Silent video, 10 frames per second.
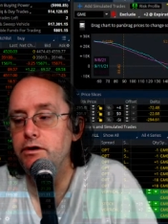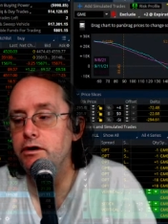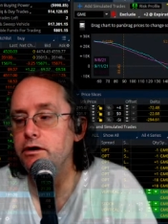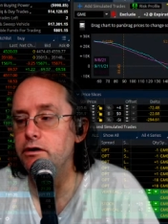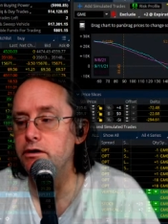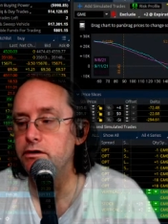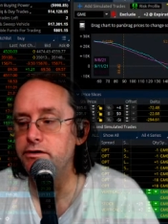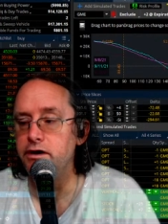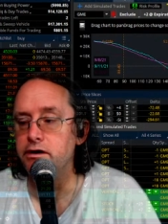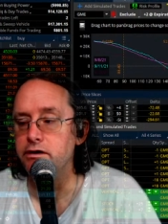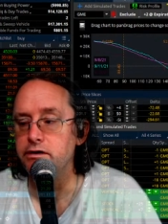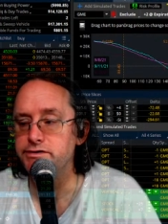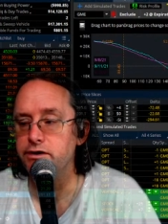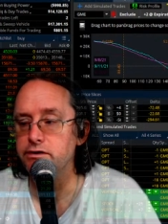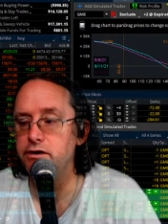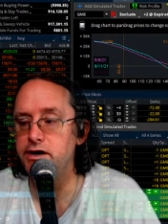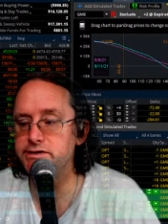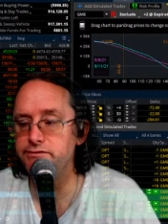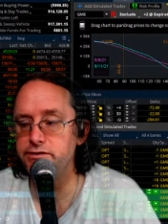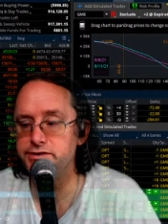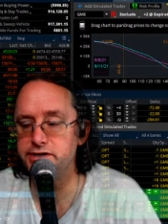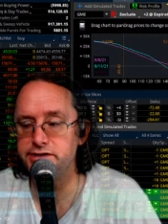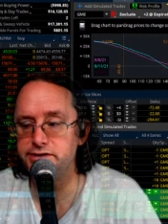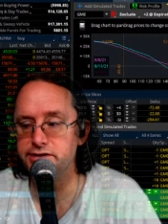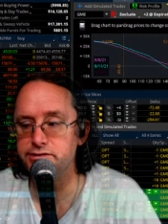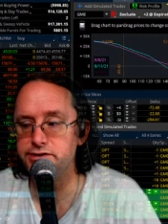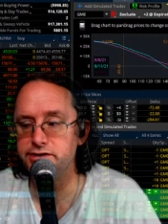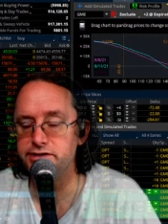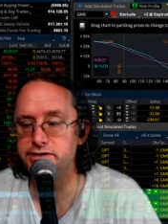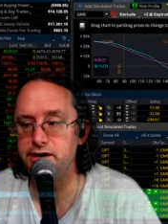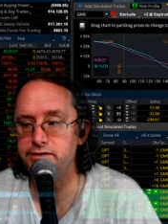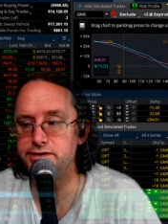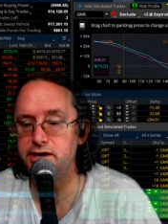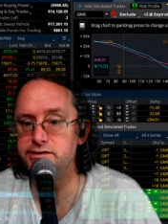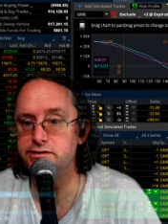A loss of either 66 or 67 cents.